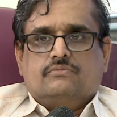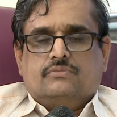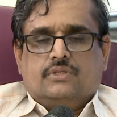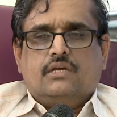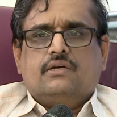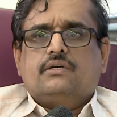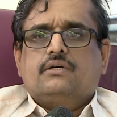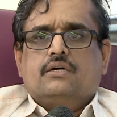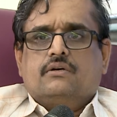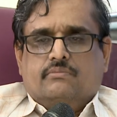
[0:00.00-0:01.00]
train
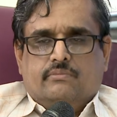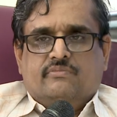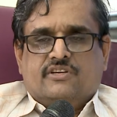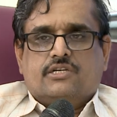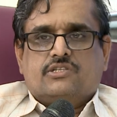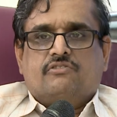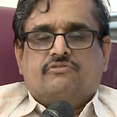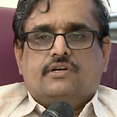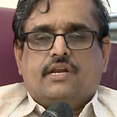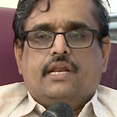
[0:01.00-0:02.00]

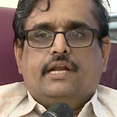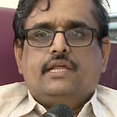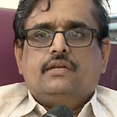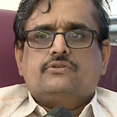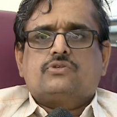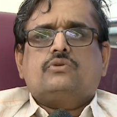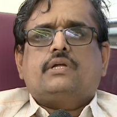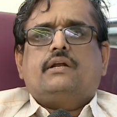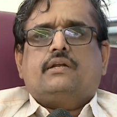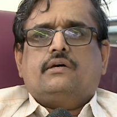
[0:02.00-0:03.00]
18, so
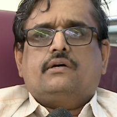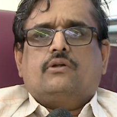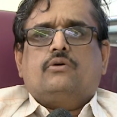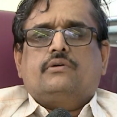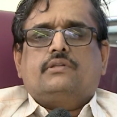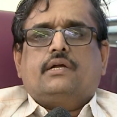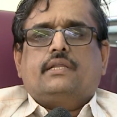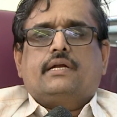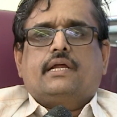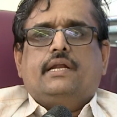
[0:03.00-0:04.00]
that
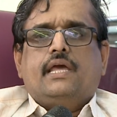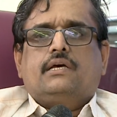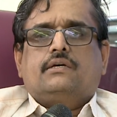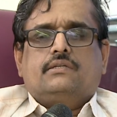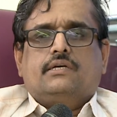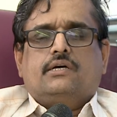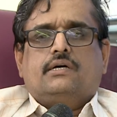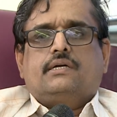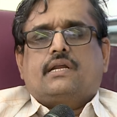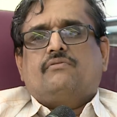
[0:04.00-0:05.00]
that can take
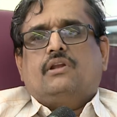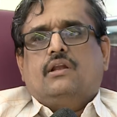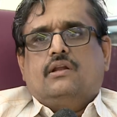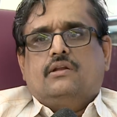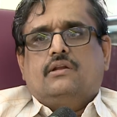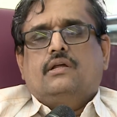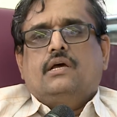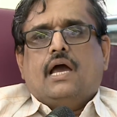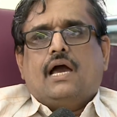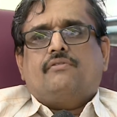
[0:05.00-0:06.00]
the travel
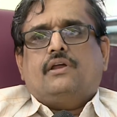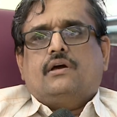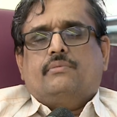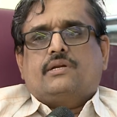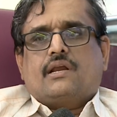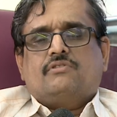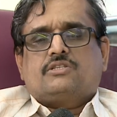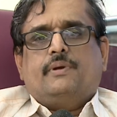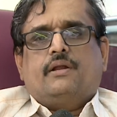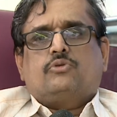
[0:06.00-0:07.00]
average, travel
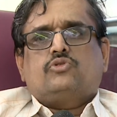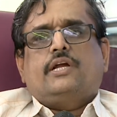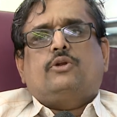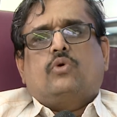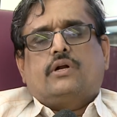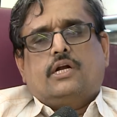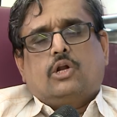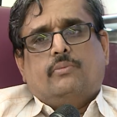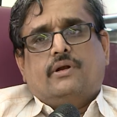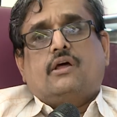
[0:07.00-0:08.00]
speed up to say 200
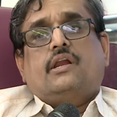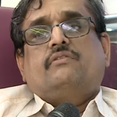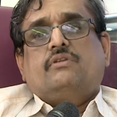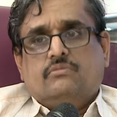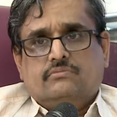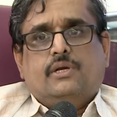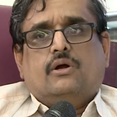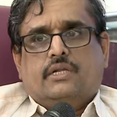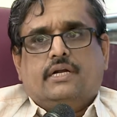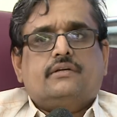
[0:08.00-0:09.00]
km or even
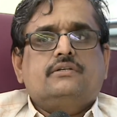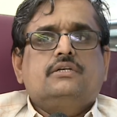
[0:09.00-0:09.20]
beyond that.